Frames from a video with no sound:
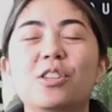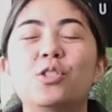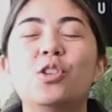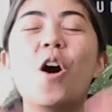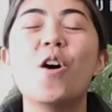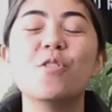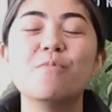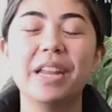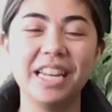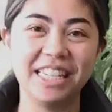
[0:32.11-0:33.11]
so
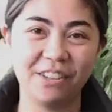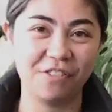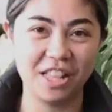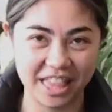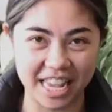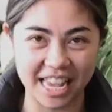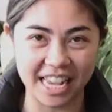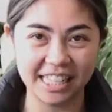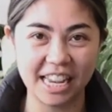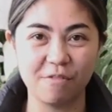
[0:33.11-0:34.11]
many different
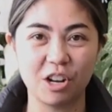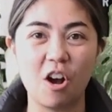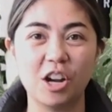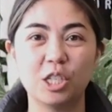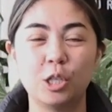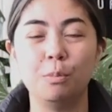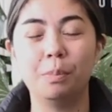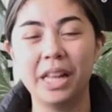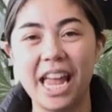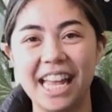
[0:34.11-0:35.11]
things in regards to
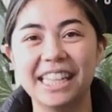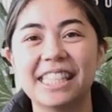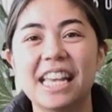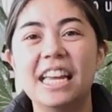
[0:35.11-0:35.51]
plants